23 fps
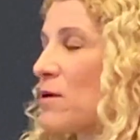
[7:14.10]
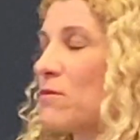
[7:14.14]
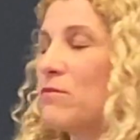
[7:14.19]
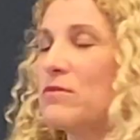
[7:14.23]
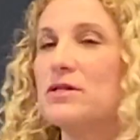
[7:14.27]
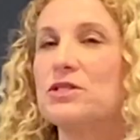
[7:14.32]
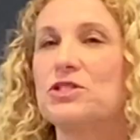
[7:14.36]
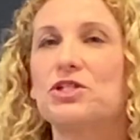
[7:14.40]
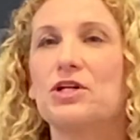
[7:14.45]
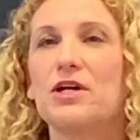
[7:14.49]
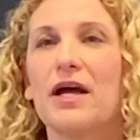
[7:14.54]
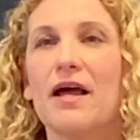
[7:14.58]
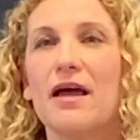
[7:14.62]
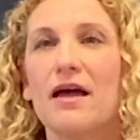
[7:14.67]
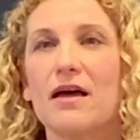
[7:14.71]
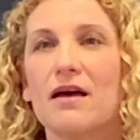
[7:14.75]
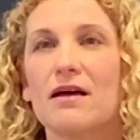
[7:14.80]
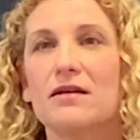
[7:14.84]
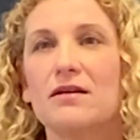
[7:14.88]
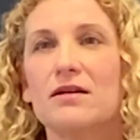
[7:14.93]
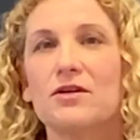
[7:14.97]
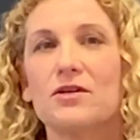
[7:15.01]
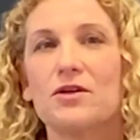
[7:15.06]
Put your
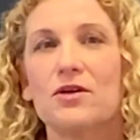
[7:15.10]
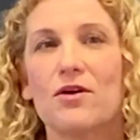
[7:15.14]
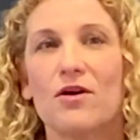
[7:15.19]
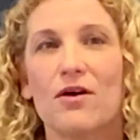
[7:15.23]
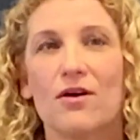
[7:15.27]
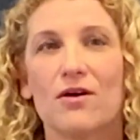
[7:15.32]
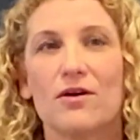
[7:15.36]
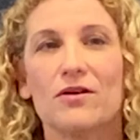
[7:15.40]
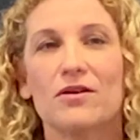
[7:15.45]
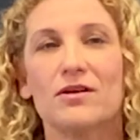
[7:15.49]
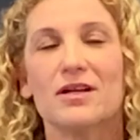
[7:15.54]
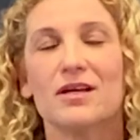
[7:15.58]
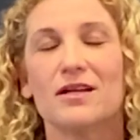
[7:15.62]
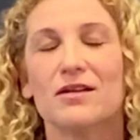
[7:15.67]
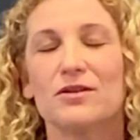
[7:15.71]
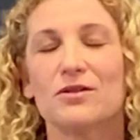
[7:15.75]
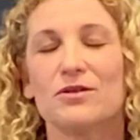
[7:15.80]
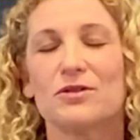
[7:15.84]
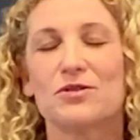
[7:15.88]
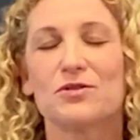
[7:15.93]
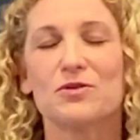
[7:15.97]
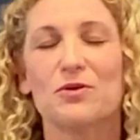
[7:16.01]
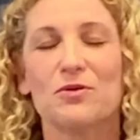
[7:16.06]
hand on your heart and
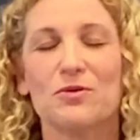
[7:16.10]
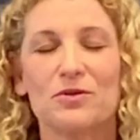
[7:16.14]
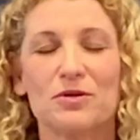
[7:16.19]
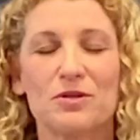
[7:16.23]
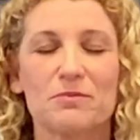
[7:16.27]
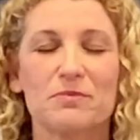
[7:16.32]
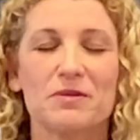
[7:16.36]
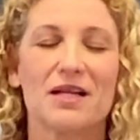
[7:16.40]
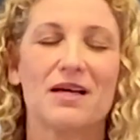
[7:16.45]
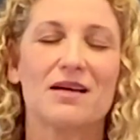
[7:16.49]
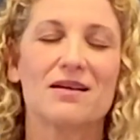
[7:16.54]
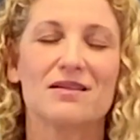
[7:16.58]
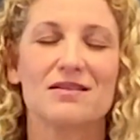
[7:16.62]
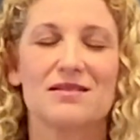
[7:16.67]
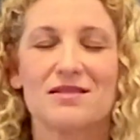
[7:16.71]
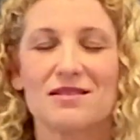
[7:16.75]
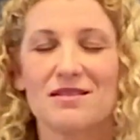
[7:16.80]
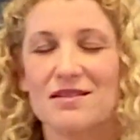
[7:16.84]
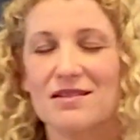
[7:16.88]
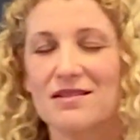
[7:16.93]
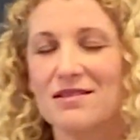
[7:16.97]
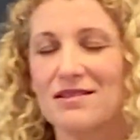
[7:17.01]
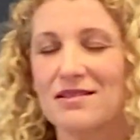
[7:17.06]
your solar
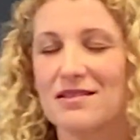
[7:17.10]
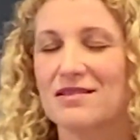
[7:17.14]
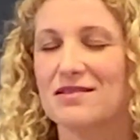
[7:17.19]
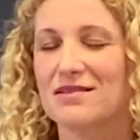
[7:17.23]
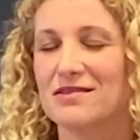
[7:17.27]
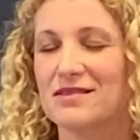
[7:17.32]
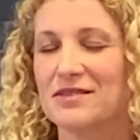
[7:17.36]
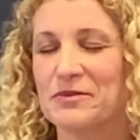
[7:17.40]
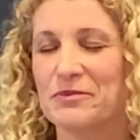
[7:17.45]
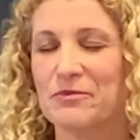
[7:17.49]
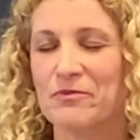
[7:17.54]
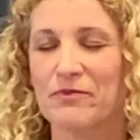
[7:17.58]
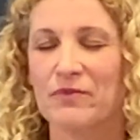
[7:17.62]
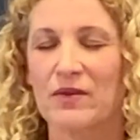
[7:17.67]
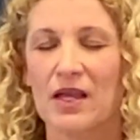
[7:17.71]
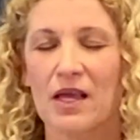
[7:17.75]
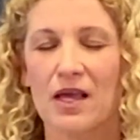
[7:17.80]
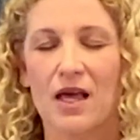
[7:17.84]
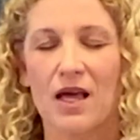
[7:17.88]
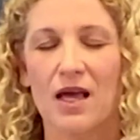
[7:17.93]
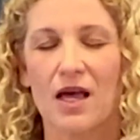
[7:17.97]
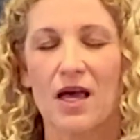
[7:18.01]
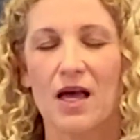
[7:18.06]
plexus
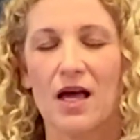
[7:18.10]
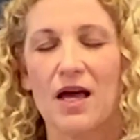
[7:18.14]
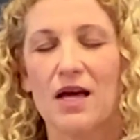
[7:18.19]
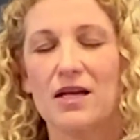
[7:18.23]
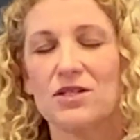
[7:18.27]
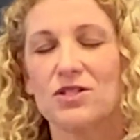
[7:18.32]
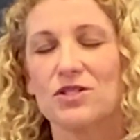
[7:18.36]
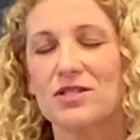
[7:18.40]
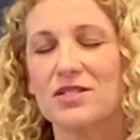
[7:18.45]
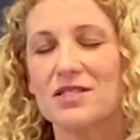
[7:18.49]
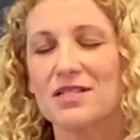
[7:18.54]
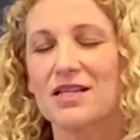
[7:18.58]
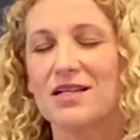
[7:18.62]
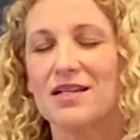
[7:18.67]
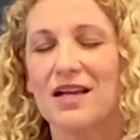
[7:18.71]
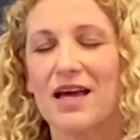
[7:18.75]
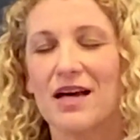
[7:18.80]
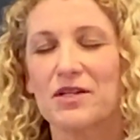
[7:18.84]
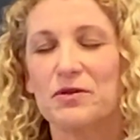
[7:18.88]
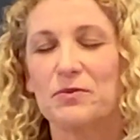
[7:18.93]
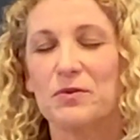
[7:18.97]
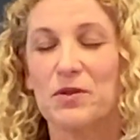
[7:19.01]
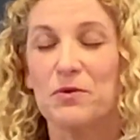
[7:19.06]
and just
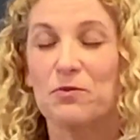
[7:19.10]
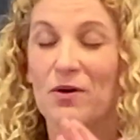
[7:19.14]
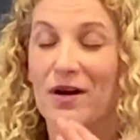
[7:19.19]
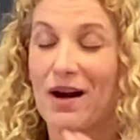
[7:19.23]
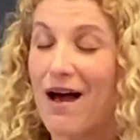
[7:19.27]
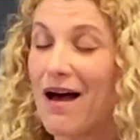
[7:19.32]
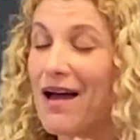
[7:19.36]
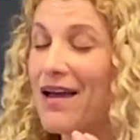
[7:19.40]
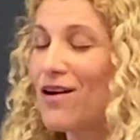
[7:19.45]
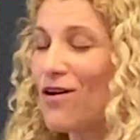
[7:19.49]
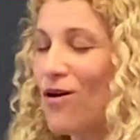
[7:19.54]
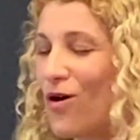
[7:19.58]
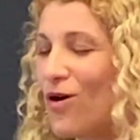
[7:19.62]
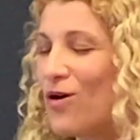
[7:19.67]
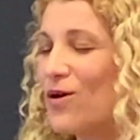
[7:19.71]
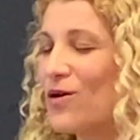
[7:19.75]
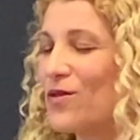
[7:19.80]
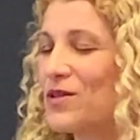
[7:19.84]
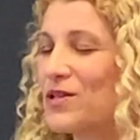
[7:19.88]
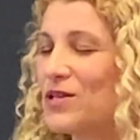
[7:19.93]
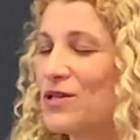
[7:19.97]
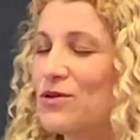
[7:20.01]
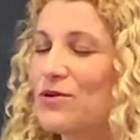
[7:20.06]
connect with what I
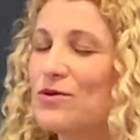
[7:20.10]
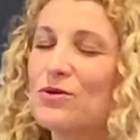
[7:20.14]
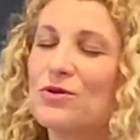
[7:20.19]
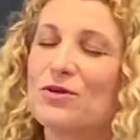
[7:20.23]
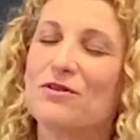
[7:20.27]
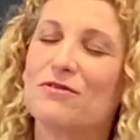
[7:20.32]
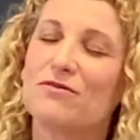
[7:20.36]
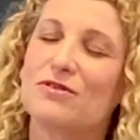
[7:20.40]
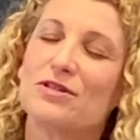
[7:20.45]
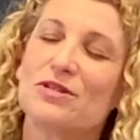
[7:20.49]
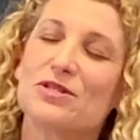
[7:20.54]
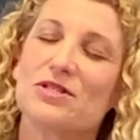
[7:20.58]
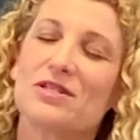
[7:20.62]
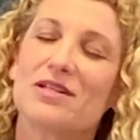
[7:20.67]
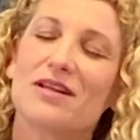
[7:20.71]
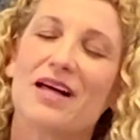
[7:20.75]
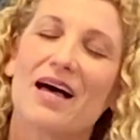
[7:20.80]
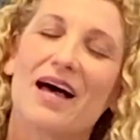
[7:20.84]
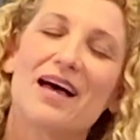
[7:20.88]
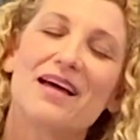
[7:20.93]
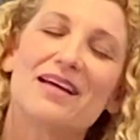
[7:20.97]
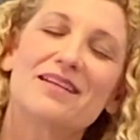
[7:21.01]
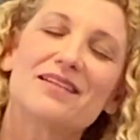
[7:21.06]
call the
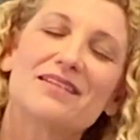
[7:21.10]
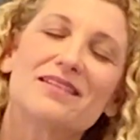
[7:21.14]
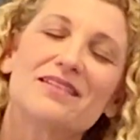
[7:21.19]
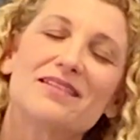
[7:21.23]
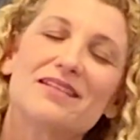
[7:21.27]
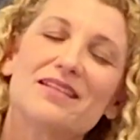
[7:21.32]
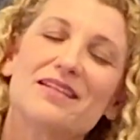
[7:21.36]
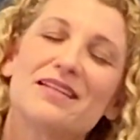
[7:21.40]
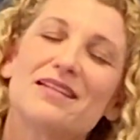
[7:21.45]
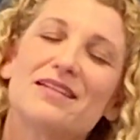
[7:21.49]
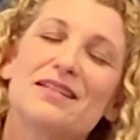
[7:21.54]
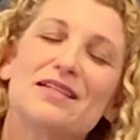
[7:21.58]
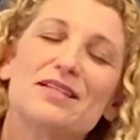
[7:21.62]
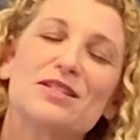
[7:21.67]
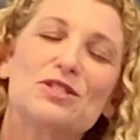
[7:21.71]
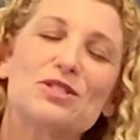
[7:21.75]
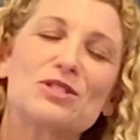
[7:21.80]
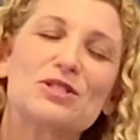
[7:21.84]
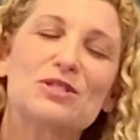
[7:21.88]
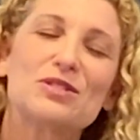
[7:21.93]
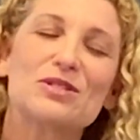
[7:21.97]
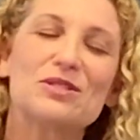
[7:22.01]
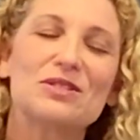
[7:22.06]
universal
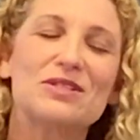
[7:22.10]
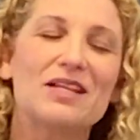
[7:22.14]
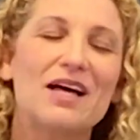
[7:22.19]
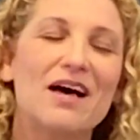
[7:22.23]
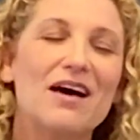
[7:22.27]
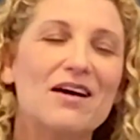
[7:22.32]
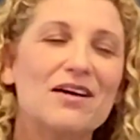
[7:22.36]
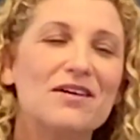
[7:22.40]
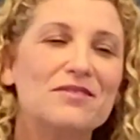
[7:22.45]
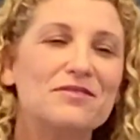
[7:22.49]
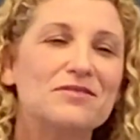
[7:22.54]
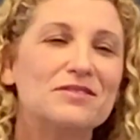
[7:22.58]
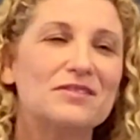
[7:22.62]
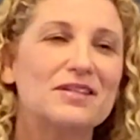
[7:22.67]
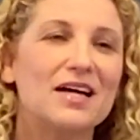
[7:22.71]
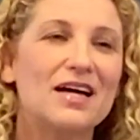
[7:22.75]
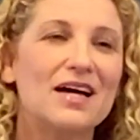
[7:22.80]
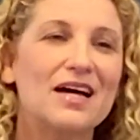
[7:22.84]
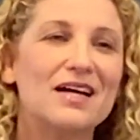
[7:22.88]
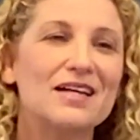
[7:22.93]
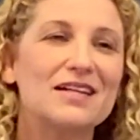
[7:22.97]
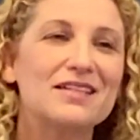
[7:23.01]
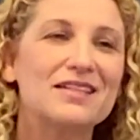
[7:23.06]
unconditional love,
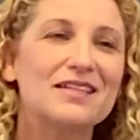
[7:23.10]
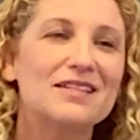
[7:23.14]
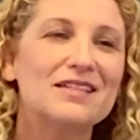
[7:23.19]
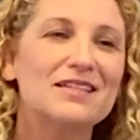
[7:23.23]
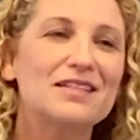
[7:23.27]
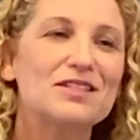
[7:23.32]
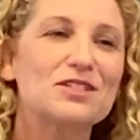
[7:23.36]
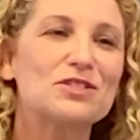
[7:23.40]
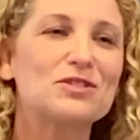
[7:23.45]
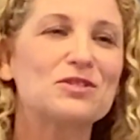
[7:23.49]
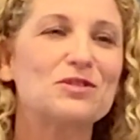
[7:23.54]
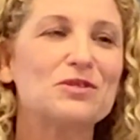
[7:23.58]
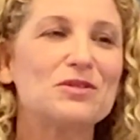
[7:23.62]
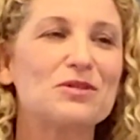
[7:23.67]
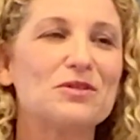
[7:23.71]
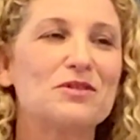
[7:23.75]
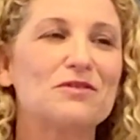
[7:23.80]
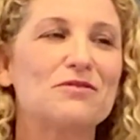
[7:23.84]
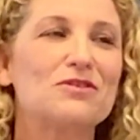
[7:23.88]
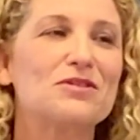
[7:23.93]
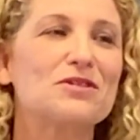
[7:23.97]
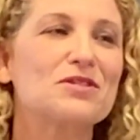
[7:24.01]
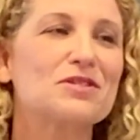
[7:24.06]
unconditional
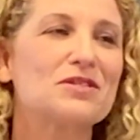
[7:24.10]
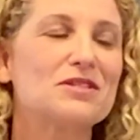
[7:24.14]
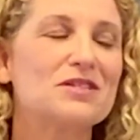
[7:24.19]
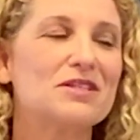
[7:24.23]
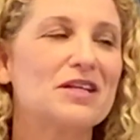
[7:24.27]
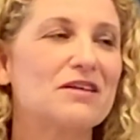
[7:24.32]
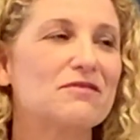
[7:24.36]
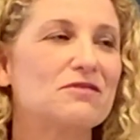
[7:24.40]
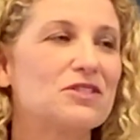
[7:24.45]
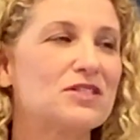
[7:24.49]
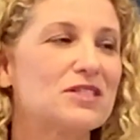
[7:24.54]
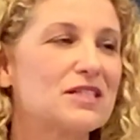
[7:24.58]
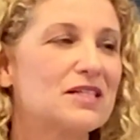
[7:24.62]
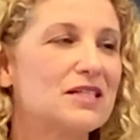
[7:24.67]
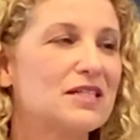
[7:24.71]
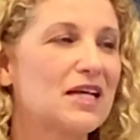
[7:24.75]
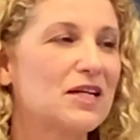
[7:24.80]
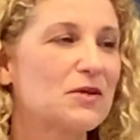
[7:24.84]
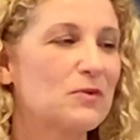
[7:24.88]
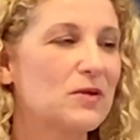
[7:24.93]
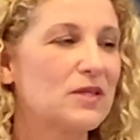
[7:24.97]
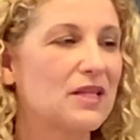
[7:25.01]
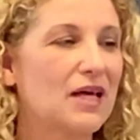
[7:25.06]
universal love. Just
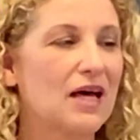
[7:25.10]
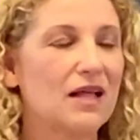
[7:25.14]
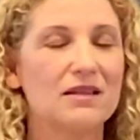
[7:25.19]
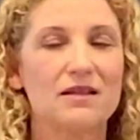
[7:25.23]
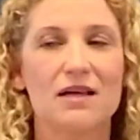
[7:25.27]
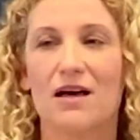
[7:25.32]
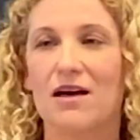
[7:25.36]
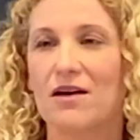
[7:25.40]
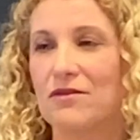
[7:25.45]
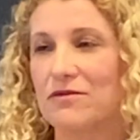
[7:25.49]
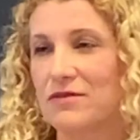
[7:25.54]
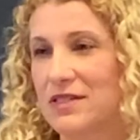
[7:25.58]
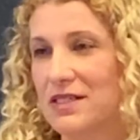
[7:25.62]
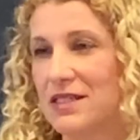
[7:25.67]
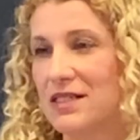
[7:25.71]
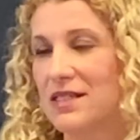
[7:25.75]
connect with that love.